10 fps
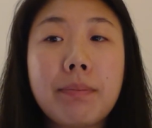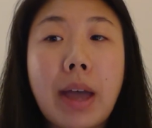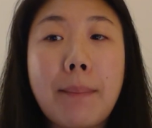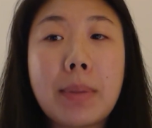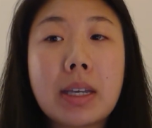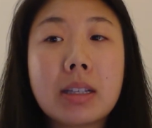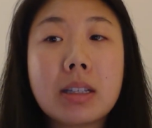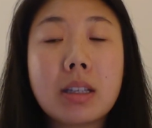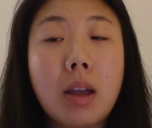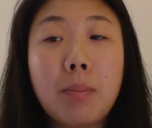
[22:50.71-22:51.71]
that
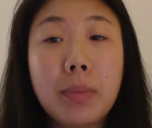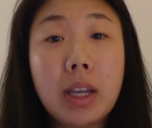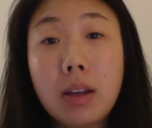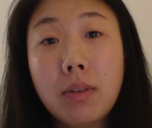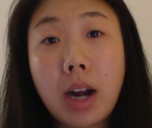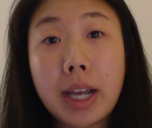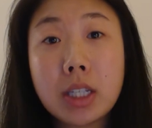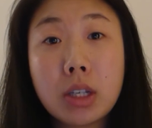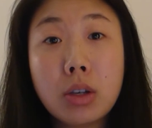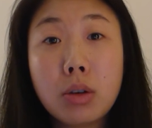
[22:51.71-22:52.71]
means, and even
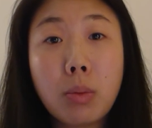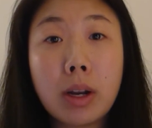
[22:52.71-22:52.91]
ICU,